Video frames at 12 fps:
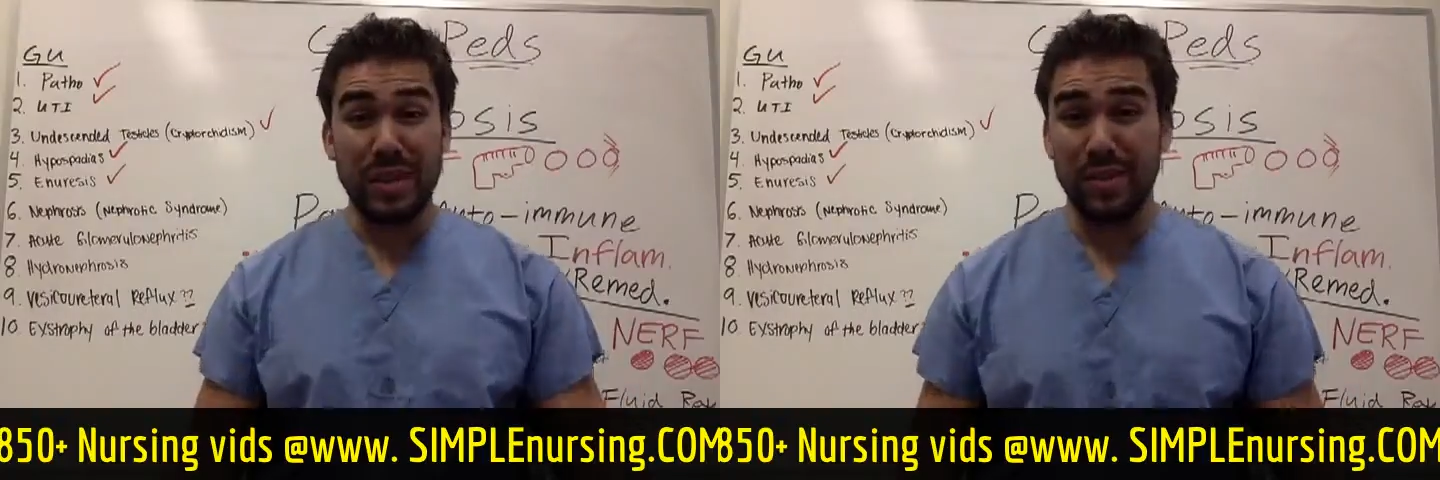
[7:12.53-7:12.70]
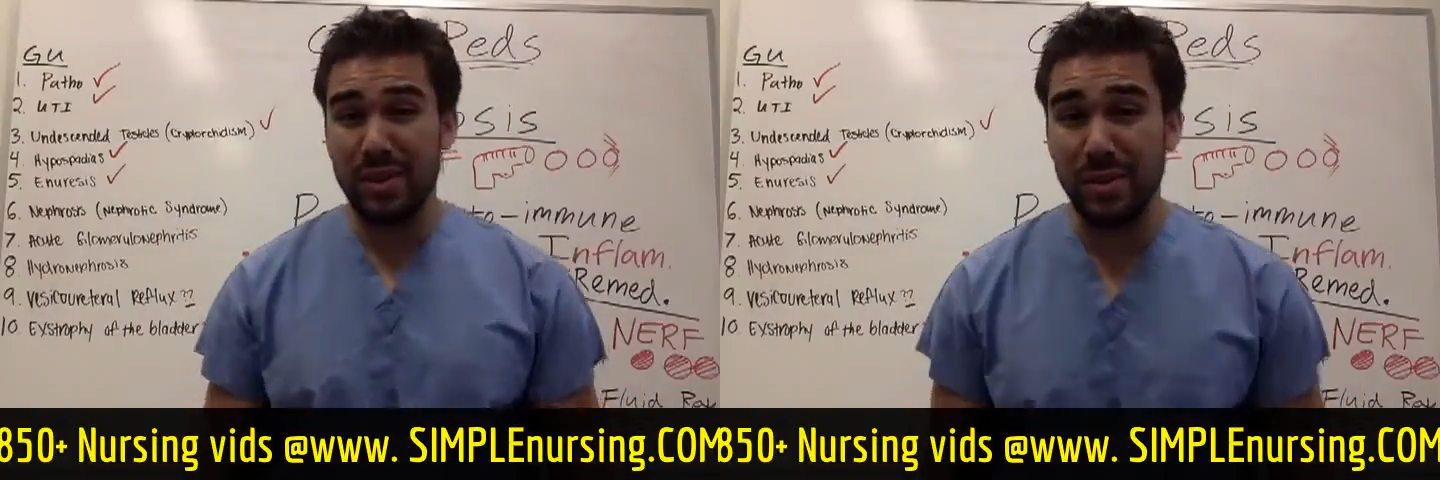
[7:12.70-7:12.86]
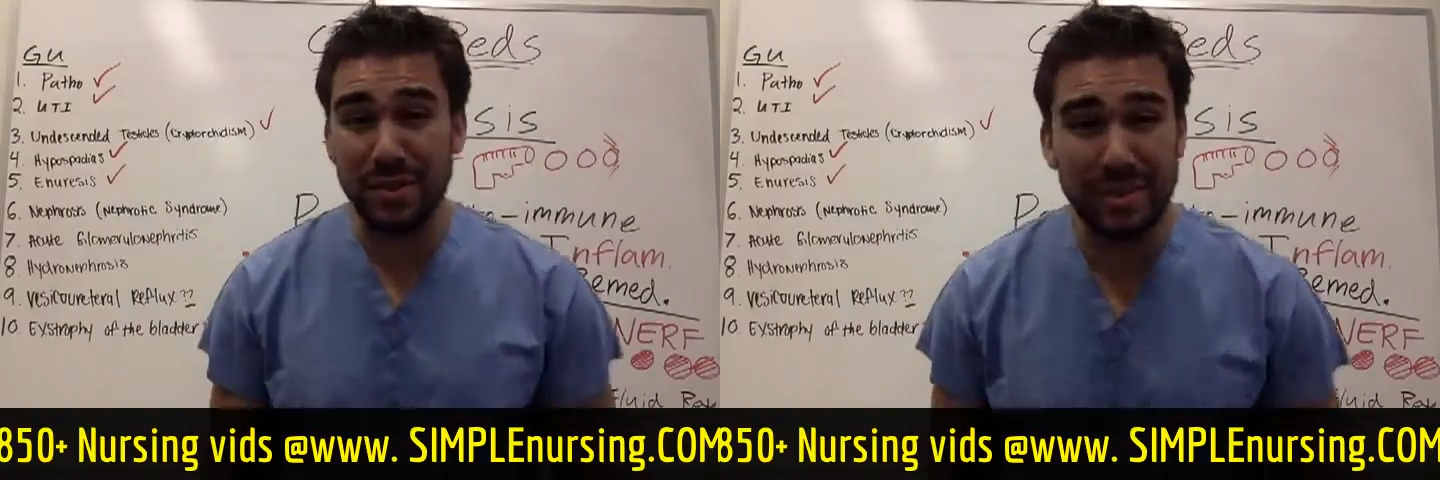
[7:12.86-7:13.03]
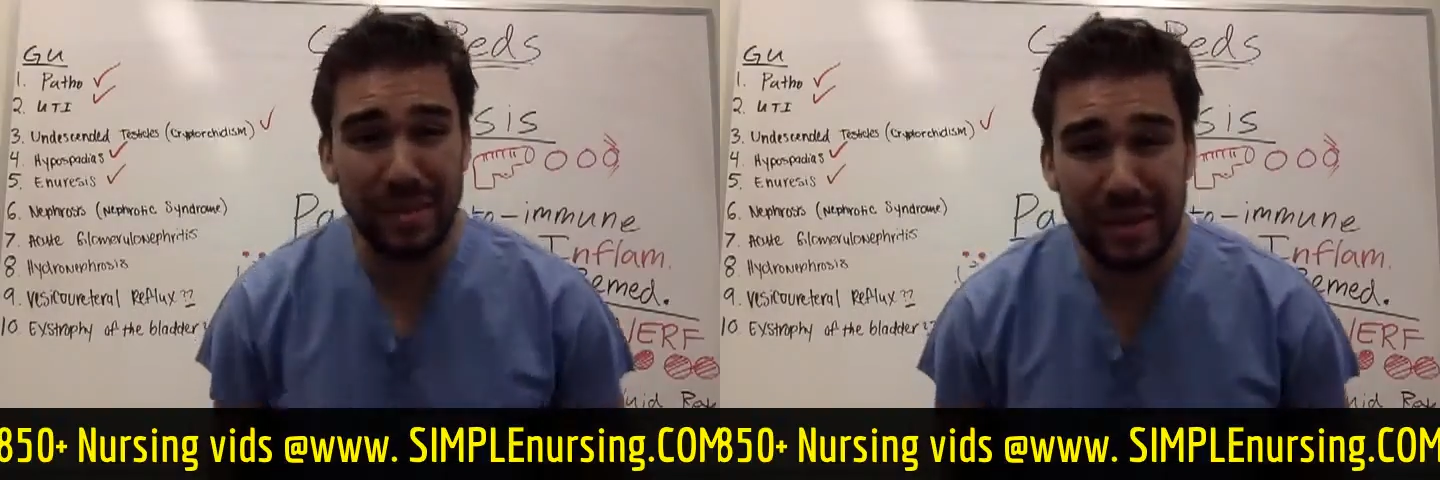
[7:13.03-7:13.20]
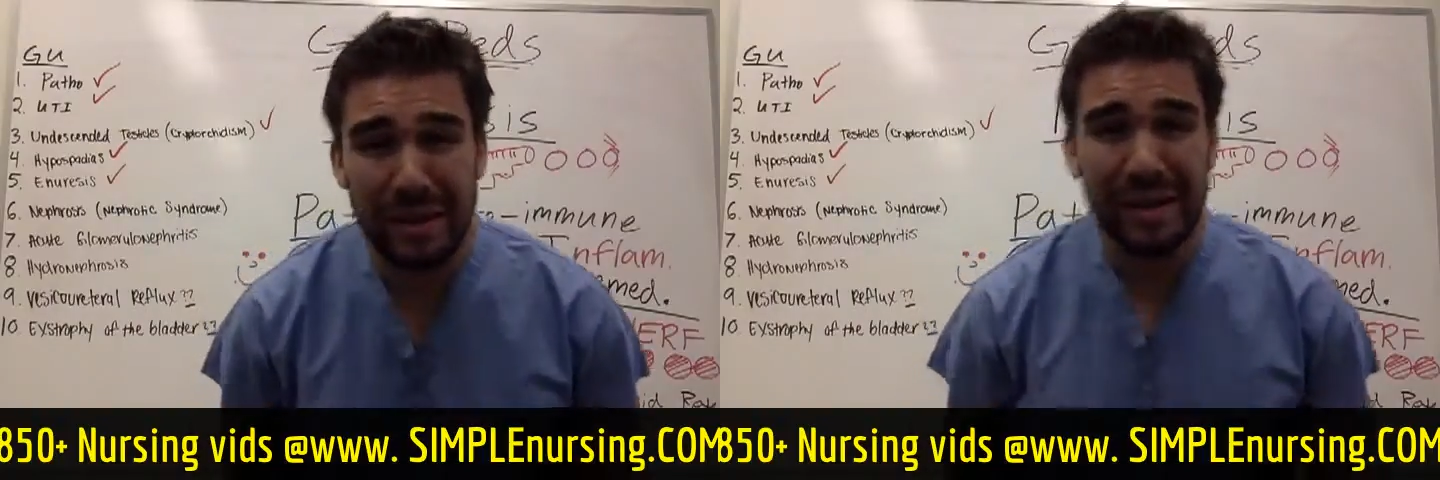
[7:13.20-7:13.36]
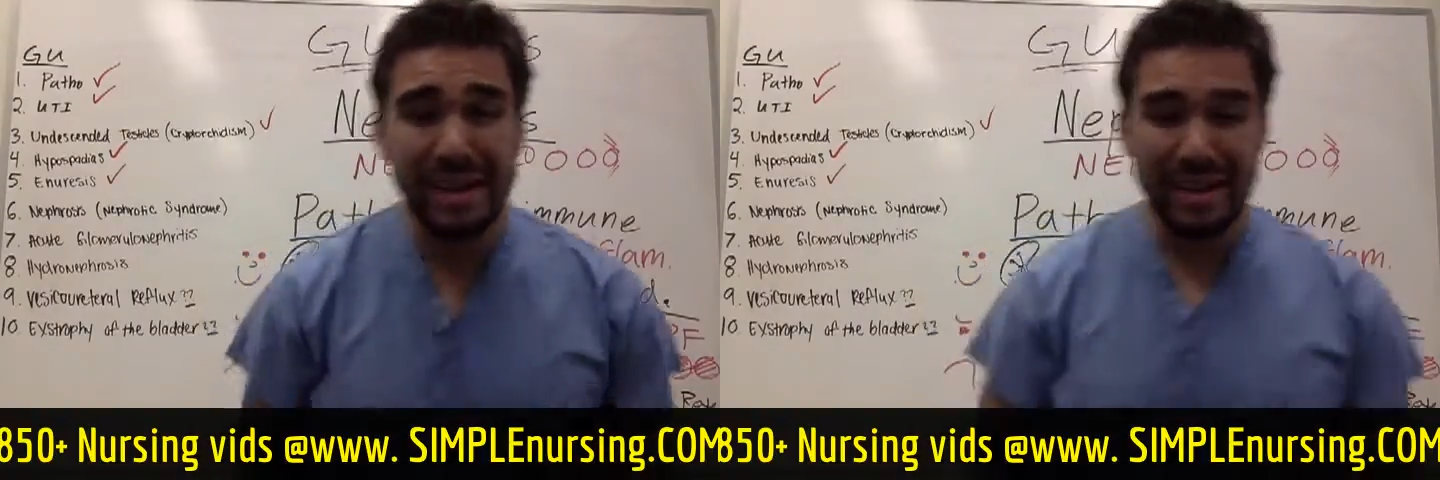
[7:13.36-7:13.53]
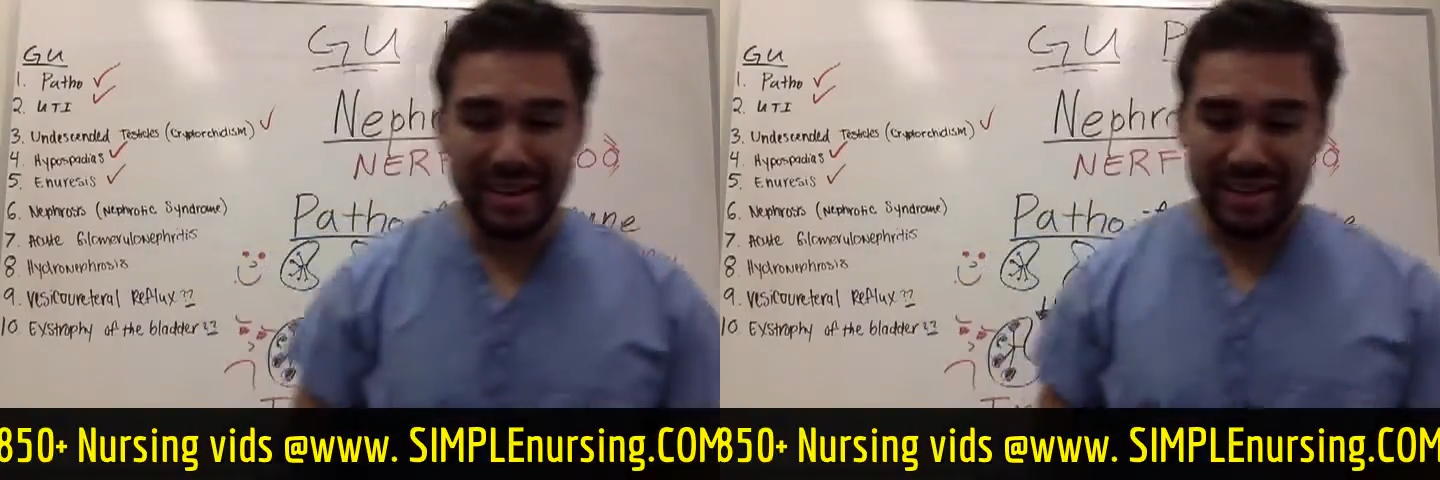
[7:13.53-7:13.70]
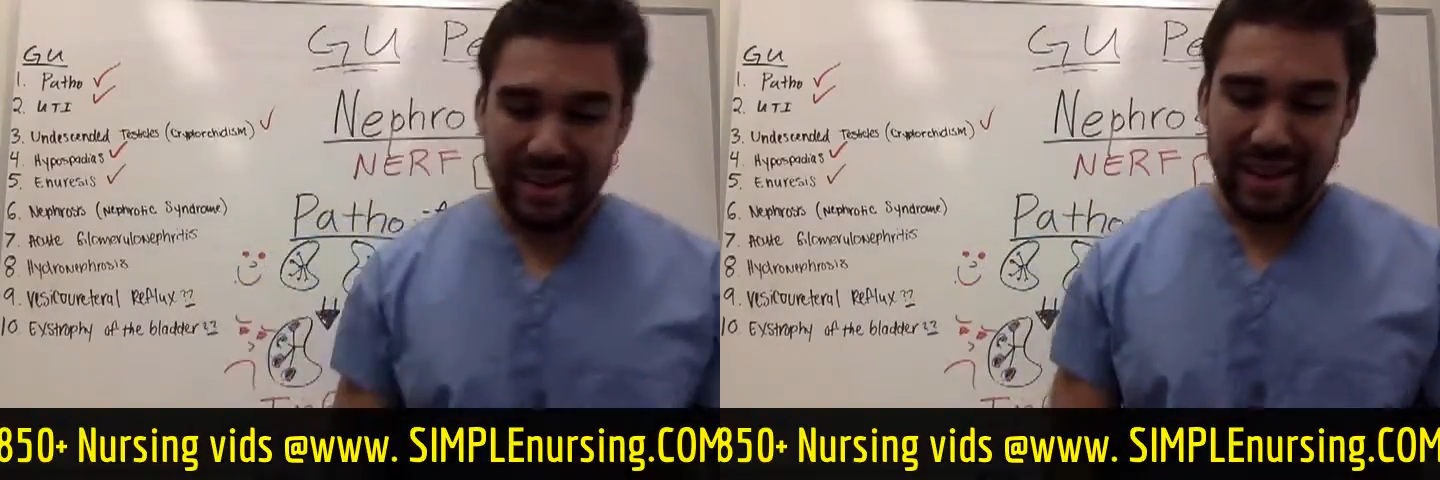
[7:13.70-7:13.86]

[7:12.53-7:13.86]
I don't know what's going on.